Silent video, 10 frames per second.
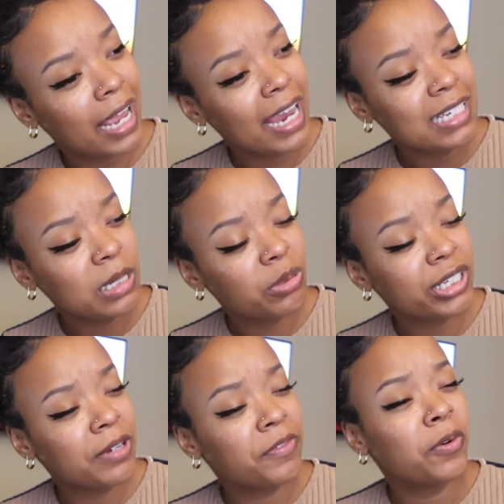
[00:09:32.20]

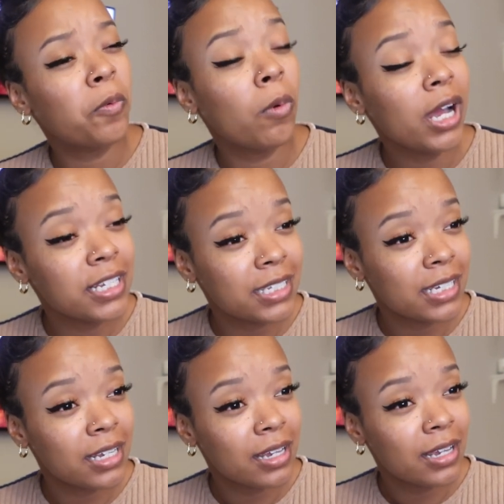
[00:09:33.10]
18% for
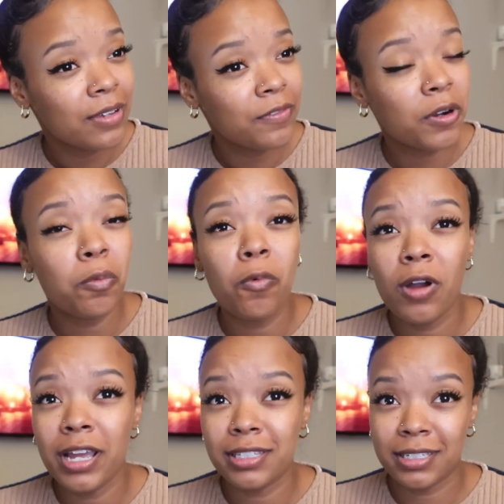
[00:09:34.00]
what? For
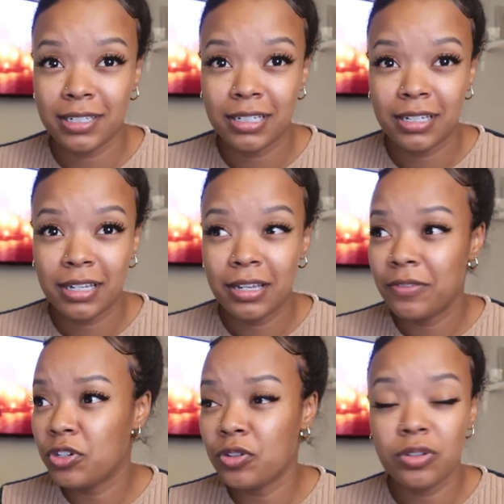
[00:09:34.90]
what?
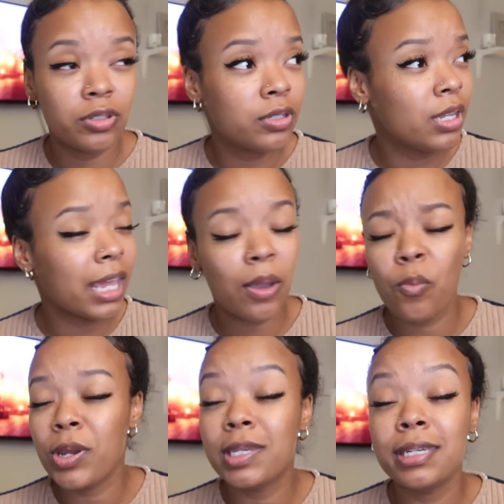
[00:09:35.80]
To,
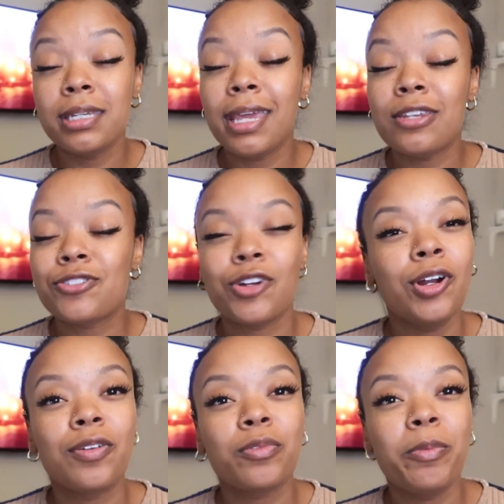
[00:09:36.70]
like, we didn't get
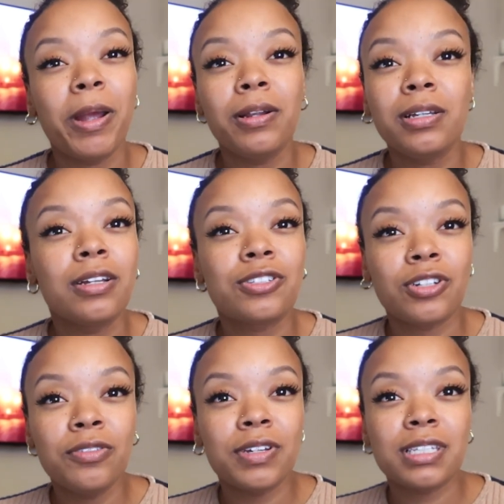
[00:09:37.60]
served. We barely got
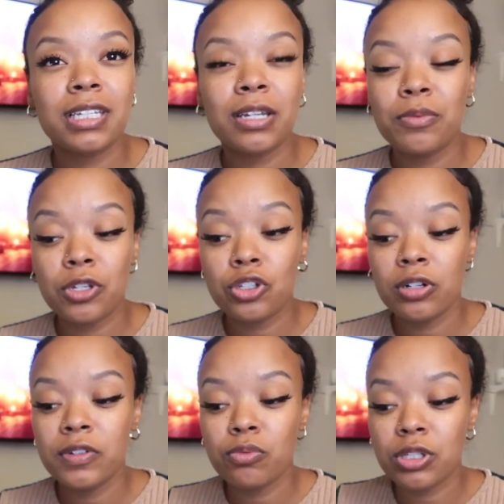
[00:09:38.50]
service. Like, the
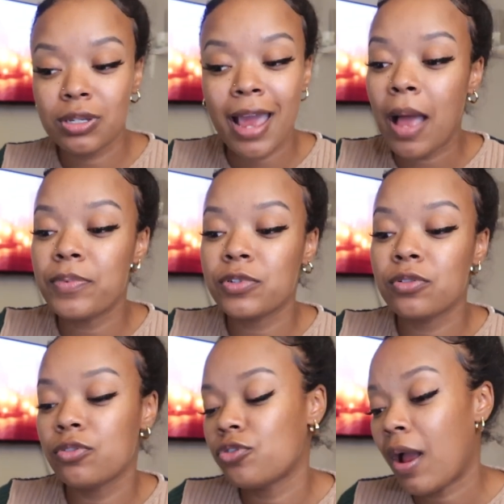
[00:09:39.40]
service was
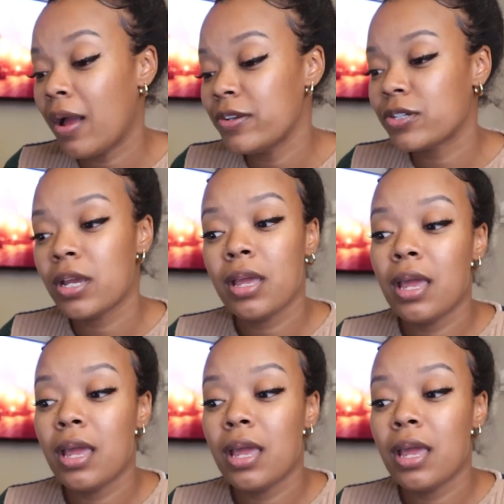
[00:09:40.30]
absolute trash.